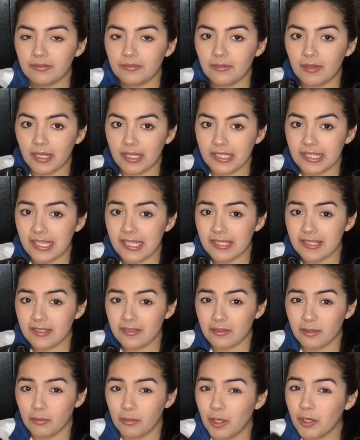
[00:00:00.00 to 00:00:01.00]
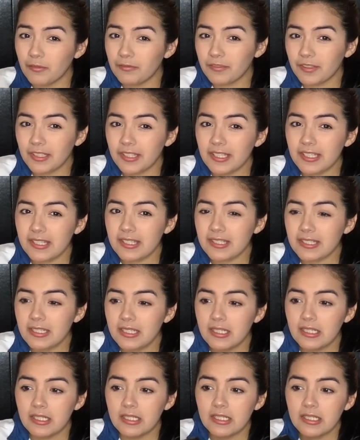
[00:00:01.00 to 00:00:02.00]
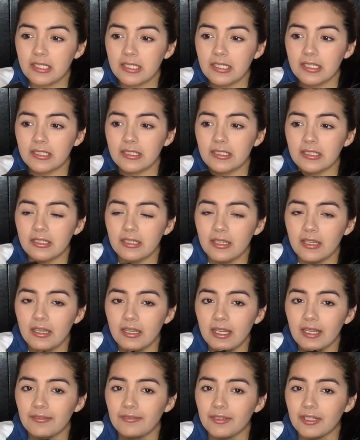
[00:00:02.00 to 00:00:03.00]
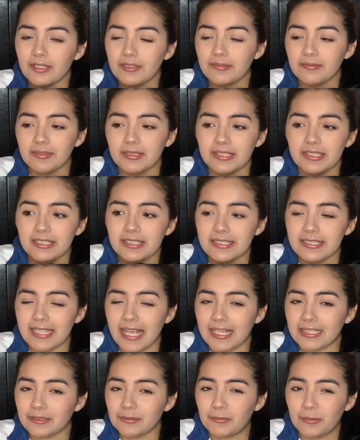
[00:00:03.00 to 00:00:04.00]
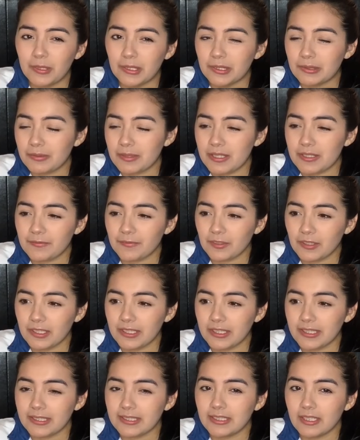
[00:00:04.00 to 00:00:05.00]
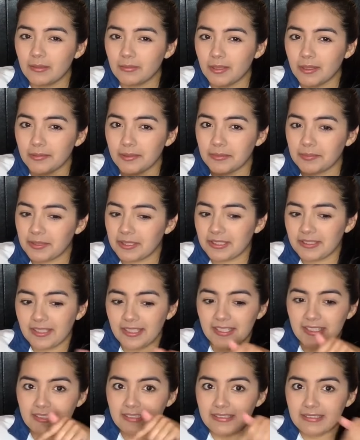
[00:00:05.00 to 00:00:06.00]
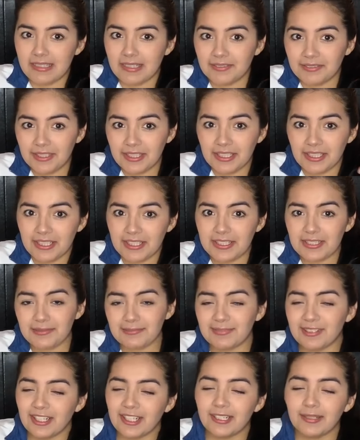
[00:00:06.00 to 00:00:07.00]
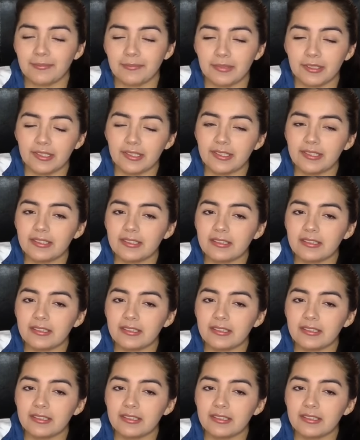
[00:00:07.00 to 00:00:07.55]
works as a remote for this. I forgot what the exact word was for it. I'll probably put it like down here somewhere, but